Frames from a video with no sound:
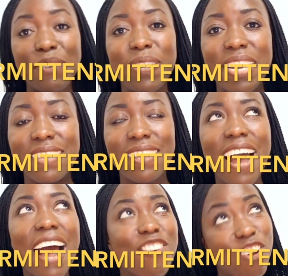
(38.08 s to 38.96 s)
doing
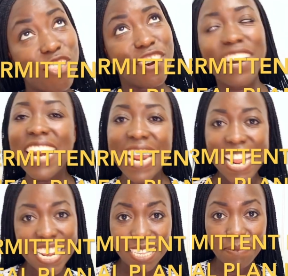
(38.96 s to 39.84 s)
another another
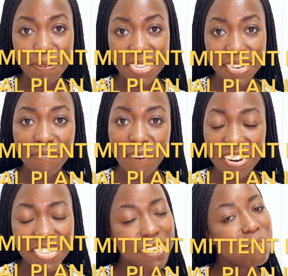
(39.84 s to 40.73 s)
intermittent
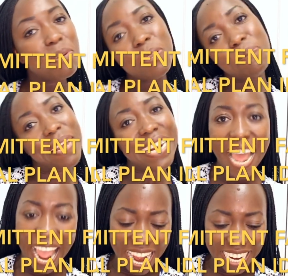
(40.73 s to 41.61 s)
fasting meal
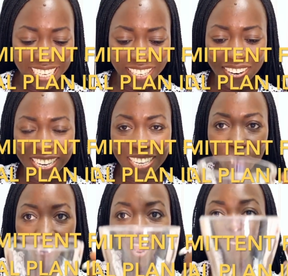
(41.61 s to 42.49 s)
plan idea.
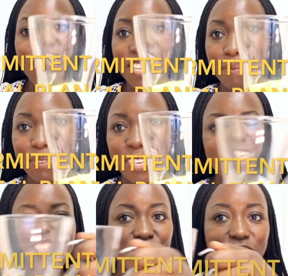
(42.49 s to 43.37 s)
So I have here some
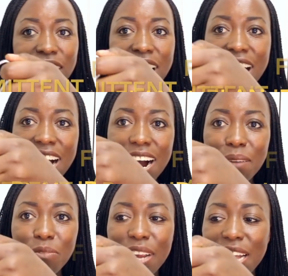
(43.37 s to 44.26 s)
ginger.
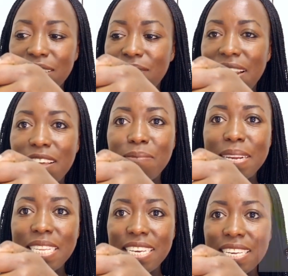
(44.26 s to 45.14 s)
Um, you guys know I love
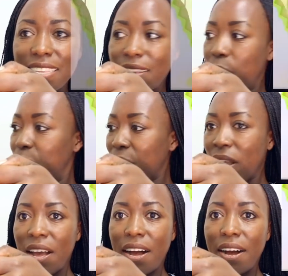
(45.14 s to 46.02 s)
my tea so
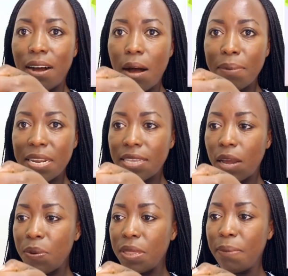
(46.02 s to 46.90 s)
uh, I'm gonna
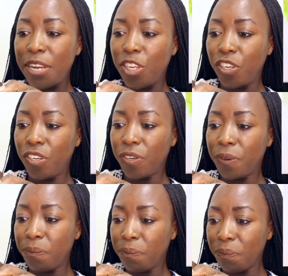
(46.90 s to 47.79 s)
start with my
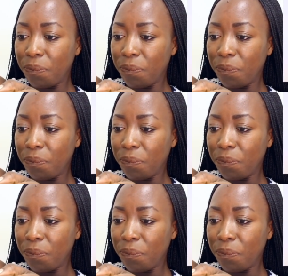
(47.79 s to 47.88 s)
ginger.